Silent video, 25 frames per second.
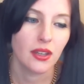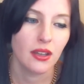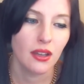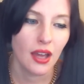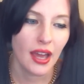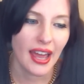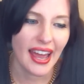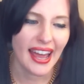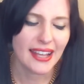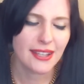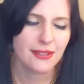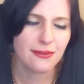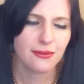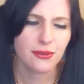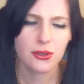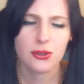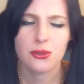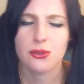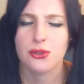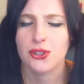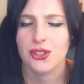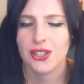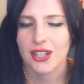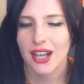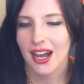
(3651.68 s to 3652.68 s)
as for
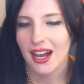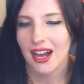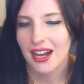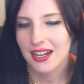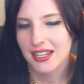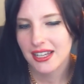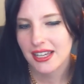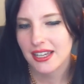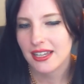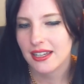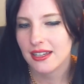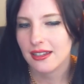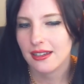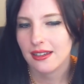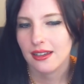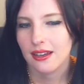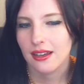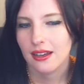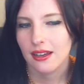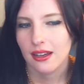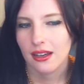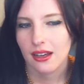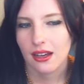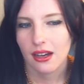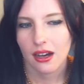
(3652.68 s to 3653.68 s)
Usagi,
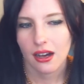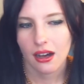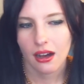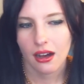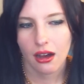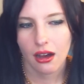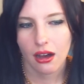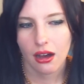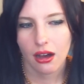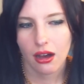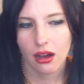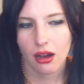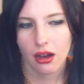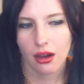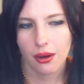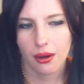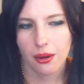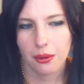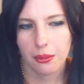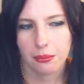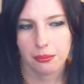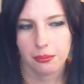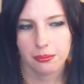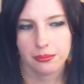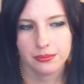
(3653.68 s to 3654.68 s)

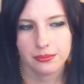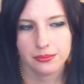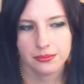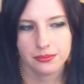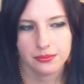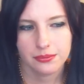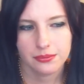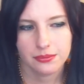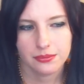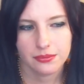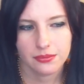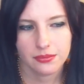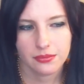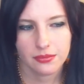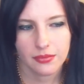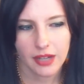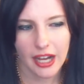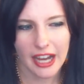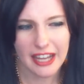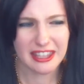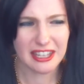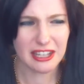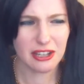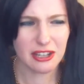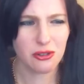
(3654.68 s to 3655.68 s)

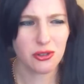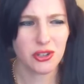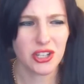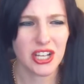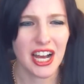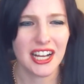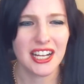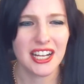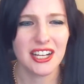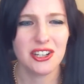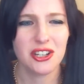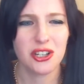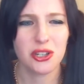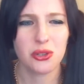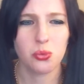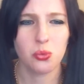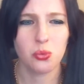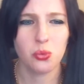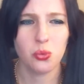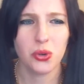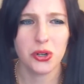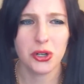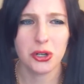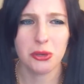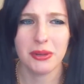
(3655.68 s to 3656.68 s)
I think Usagi just
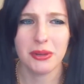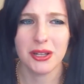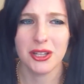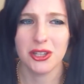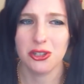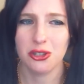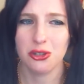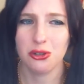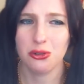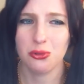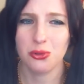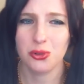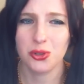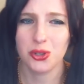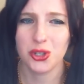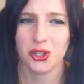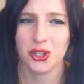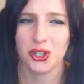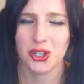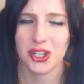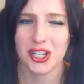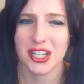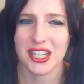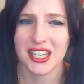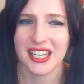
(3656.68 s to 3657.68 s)
would have been too
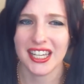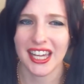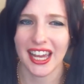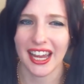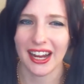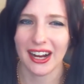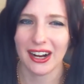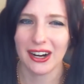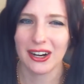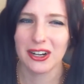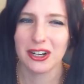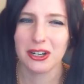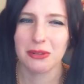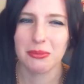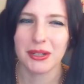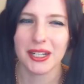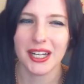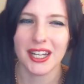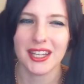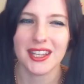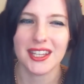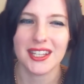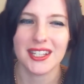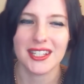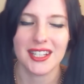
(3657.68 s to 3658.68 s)
scared, but
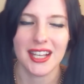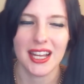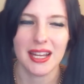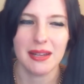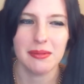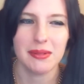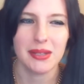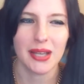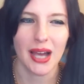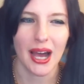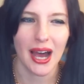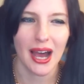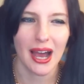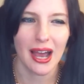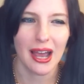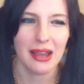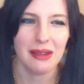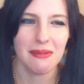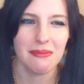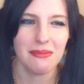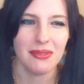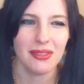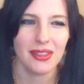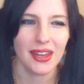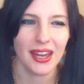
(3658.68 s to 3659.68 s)
at the same
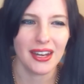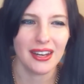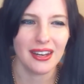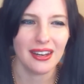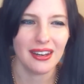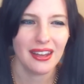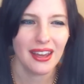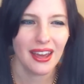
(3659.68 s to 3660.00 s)
time, then,